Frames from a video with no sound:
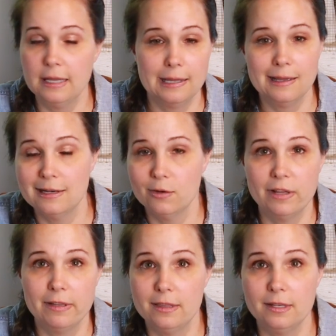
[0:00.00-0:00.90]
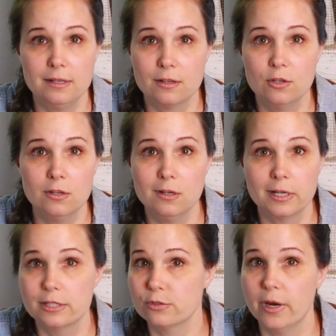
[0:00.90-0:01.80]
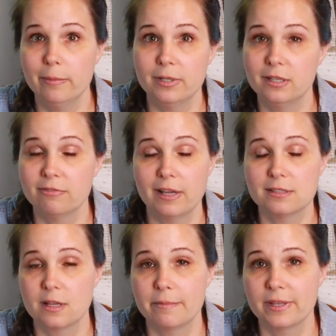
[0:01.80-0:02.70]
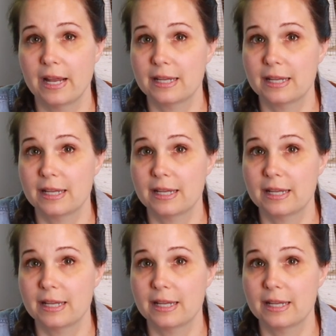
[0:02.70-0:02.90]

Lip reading: I don't have anything to cook and scrambling to find something,